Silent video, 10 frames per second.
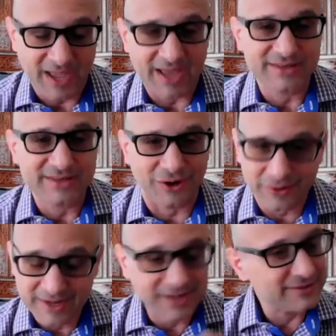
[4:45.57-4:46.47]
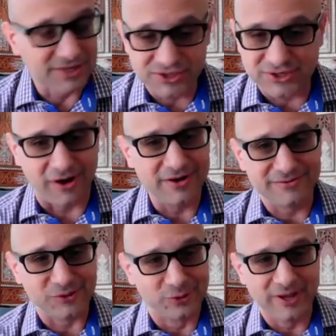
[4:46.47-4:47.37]
And so to start
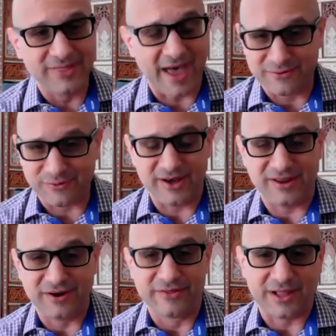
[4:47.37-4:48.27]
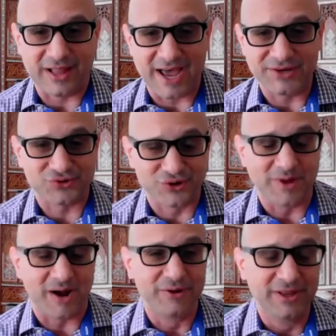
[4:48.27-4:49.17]
doing that right here in the classroom,
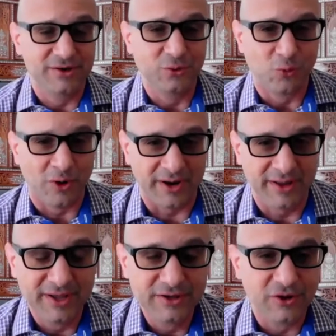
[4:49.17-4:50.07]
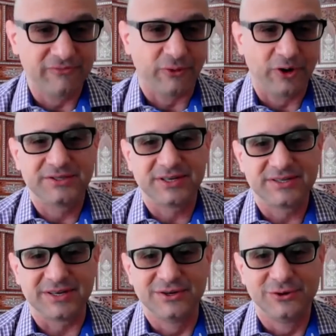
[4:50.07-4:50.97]
I really do want your
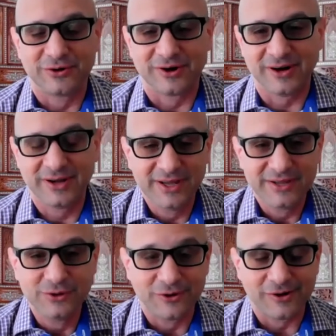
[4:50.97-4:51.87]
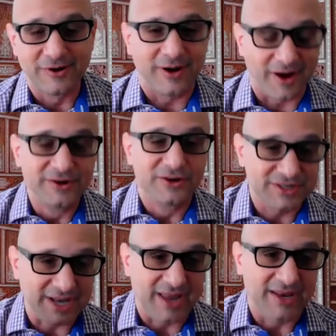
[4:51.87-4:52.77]
voices and your your
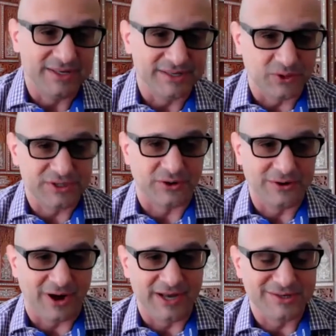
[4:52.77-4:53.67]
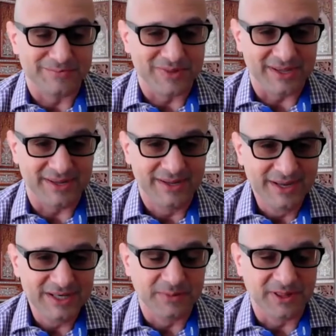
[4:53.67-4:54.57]
understandings of what's going on to be
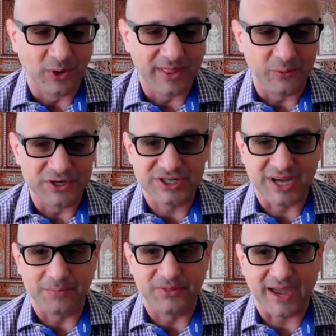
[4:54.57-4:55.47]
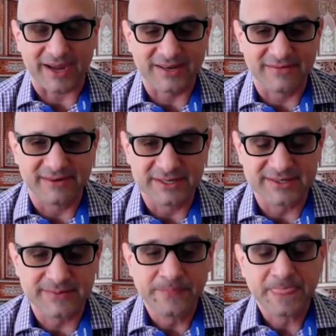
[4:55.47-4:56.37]
to be the way that we shape the activities.